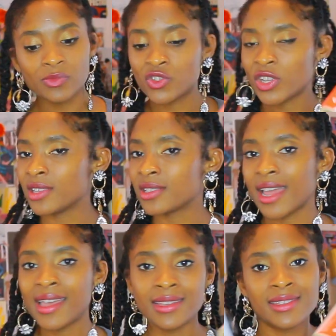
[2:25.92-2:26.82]
just
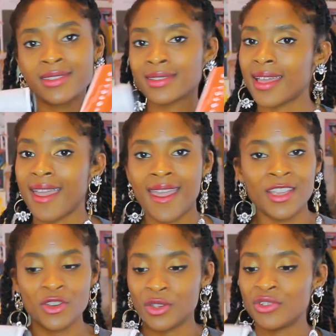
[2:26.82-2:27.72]
as,
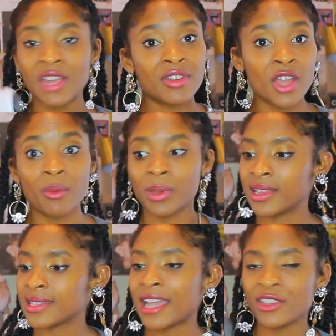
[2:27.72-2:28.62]
you never know,
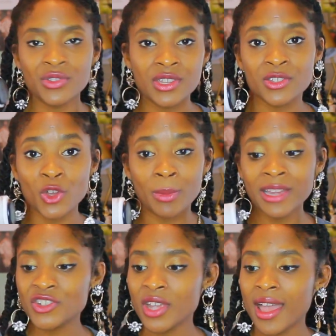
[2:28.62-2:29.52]
because I use this so much,